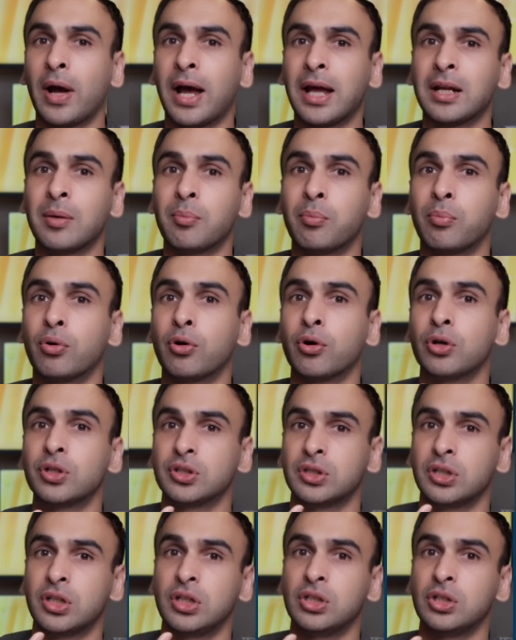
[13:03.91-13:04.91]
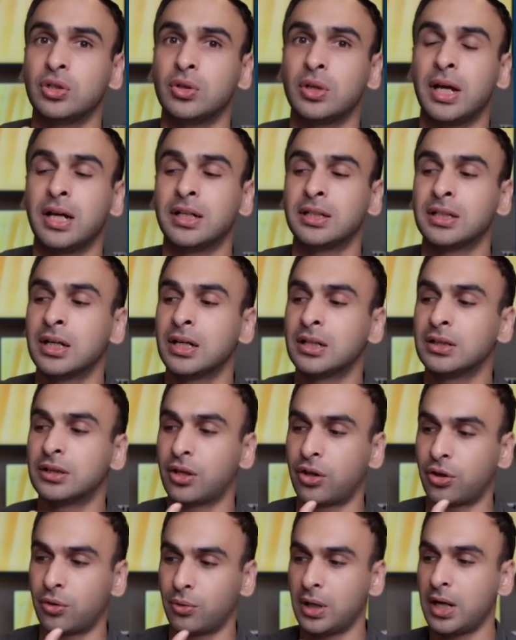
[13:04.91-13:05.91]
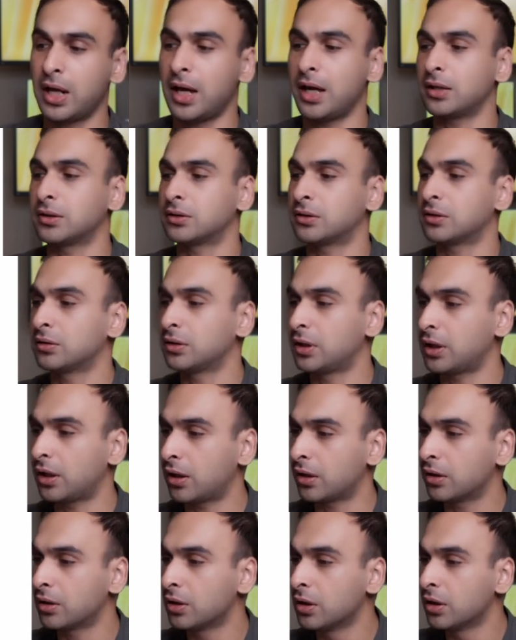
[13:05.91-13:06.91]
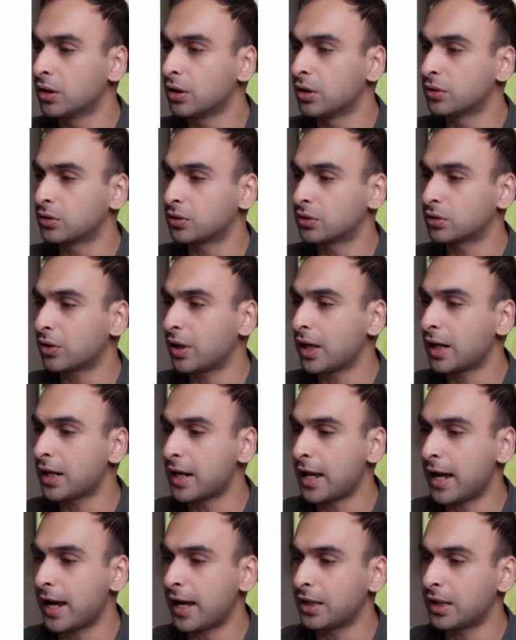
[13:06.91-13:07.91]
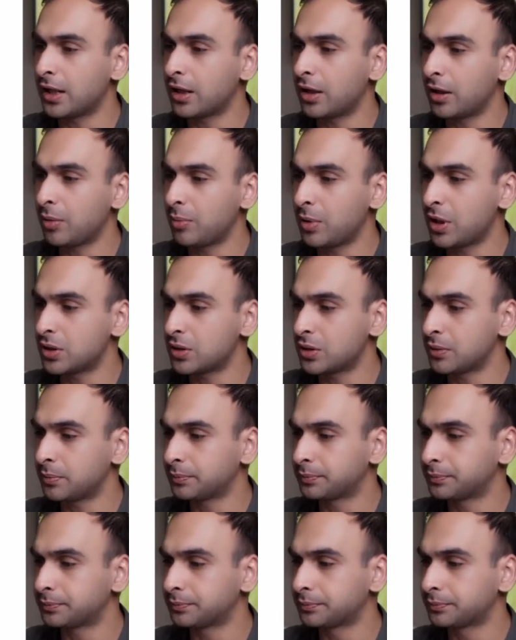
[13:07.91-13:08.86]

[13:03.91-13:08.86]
ahead and push the due date to 3 days here. So let's go ahead and add that automation.